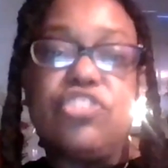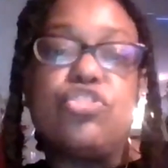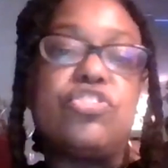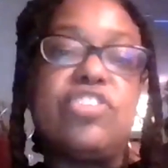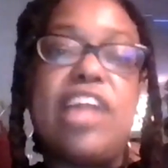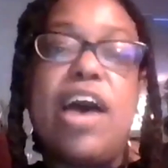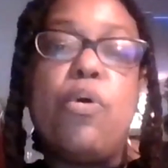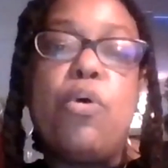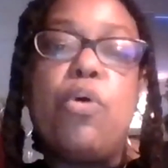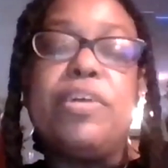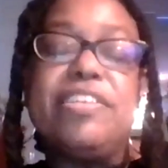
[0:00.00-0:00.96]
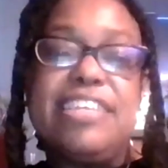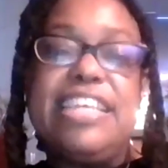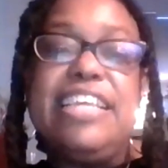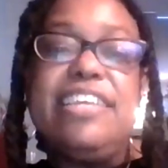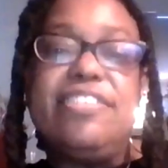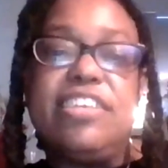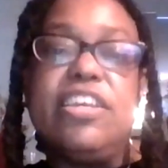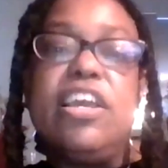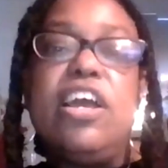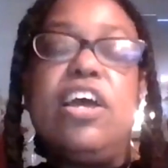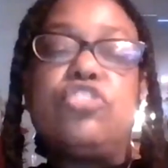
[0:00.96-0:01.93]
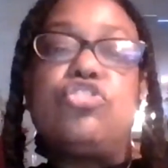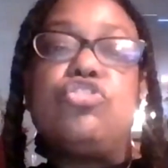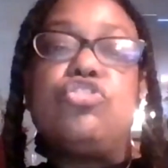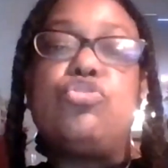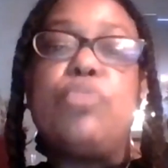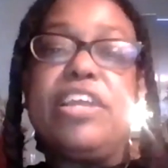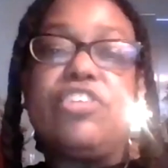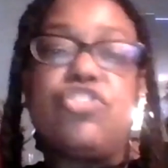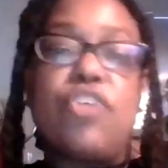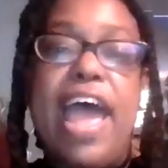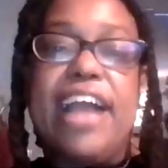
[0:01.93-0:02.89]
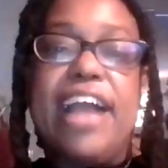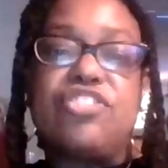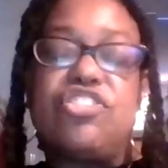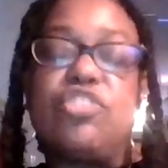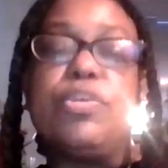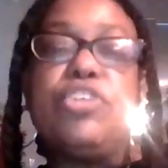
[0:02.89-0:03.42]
So it's not always easy to do interaction.